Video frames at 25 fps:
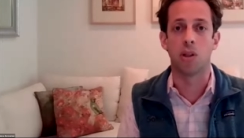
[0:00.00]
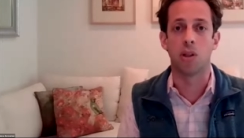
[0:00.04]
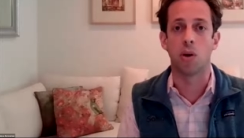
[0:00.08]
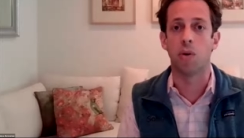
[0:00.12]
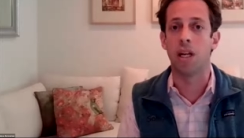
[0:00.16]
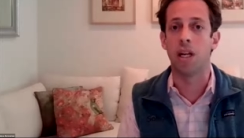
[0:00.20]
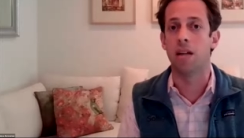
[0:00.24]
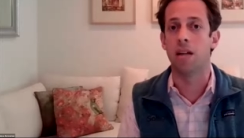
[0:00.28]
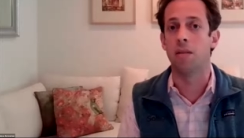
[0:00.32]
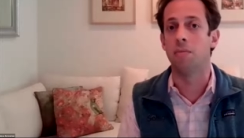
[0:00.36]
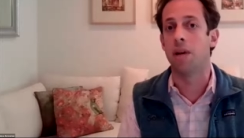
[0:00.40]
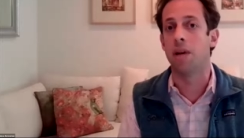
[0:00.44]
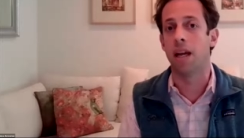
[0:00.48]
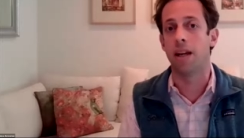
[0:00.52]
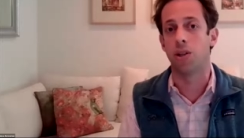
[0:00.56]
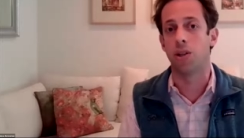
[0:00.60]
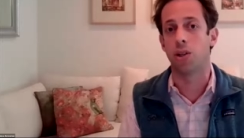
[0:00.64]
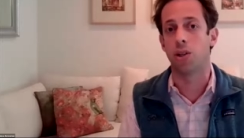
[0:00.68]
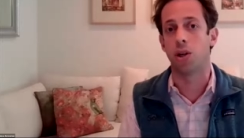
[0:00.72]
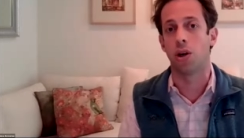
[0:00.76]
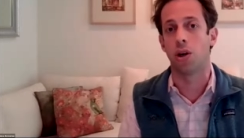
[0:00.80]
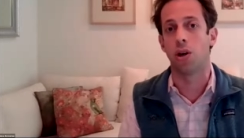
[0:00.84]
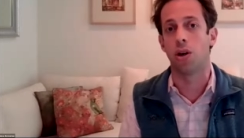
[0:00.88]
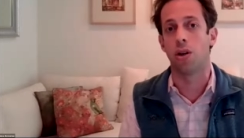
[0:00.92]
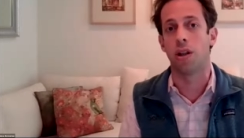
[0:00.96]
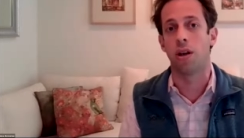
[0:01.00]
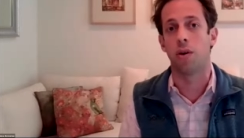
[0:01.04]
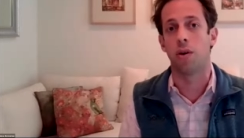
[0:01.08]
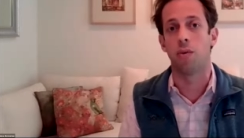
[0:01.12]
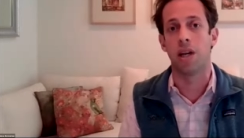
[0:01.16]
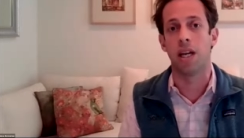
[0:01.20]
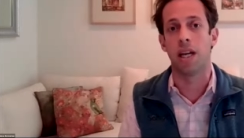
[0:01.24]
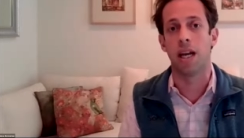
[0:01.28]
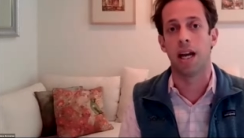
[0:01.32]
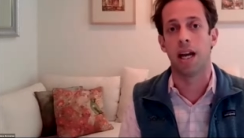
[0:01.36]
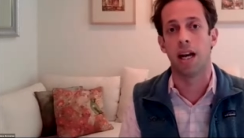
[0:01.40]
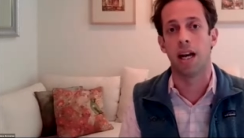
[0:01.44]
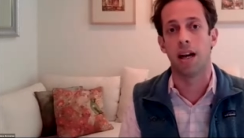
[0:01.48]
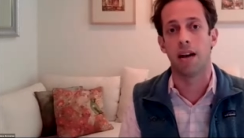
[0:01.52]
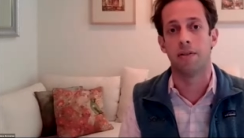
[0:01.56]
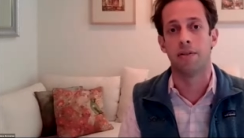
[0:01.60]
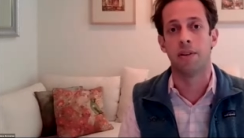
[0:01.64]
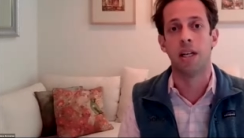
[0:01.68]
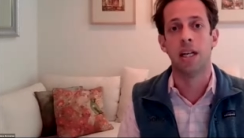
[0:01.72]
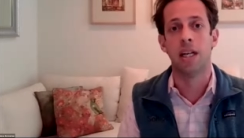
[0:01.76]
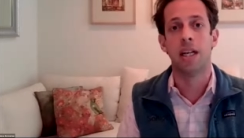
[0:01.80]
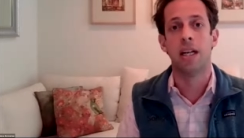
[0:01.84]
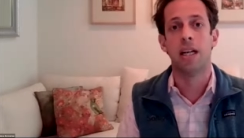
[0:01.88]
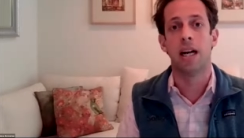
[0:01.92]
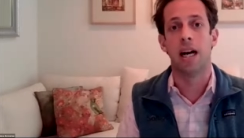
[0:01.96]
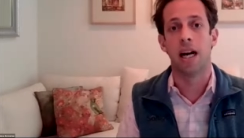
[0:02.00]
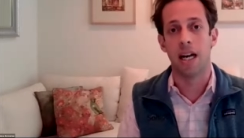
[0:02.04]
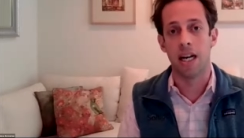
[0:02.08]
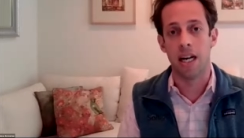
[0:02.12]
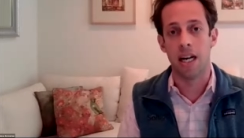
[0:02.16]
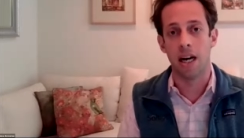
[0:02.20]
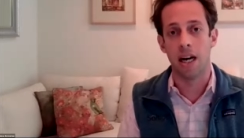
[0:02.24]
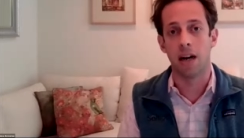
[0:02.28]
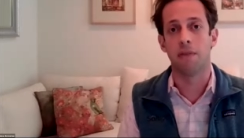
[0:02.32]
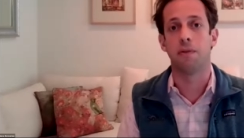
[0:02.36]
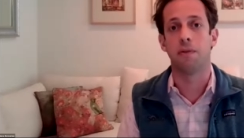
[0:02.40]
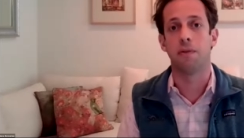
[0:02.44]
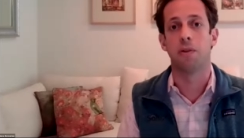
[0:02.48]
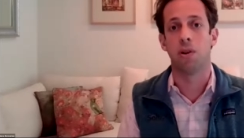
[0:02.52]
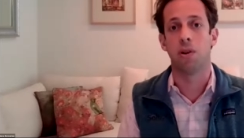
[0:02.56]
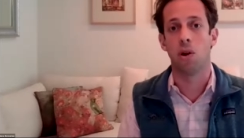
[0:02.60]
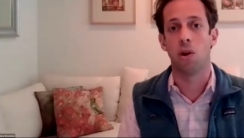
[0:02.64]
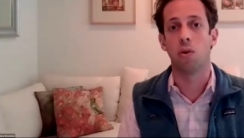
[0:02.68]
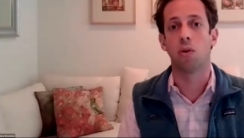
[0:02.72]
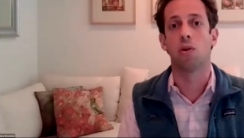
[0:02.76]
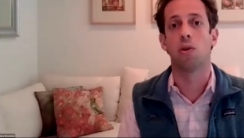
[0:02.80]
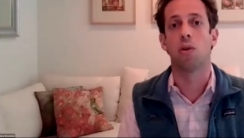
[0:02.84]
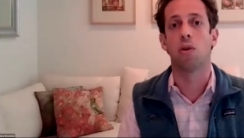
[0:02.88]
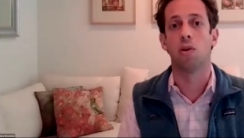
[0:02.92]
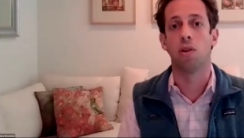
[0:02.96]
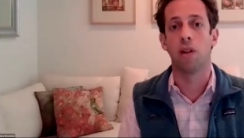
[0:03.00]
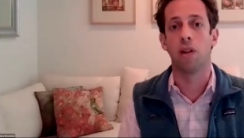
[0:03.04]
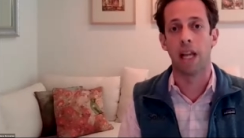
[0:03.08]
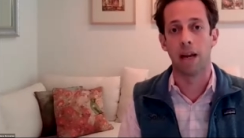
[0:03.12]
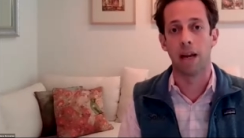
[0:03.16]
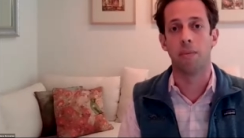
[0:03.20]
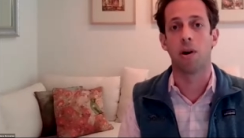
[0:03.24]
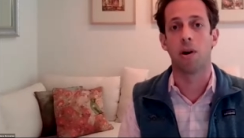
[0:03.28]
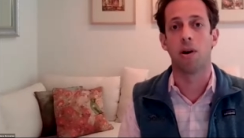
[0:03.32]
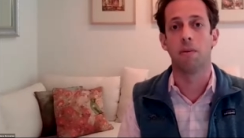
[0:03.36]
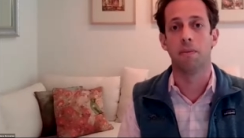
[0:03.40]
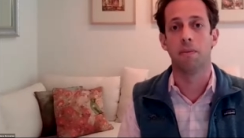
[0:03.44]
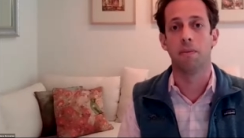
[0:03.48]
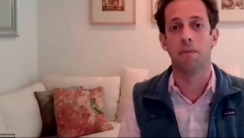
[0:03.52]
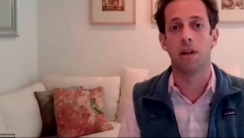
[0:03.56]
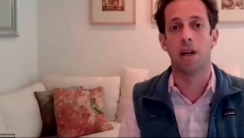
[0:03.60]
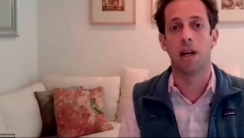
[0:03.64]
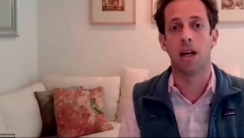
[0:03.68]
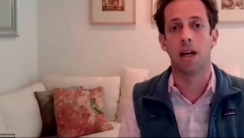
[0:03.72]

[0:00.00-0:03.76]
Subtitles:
So we need to make sure that we have enough local labor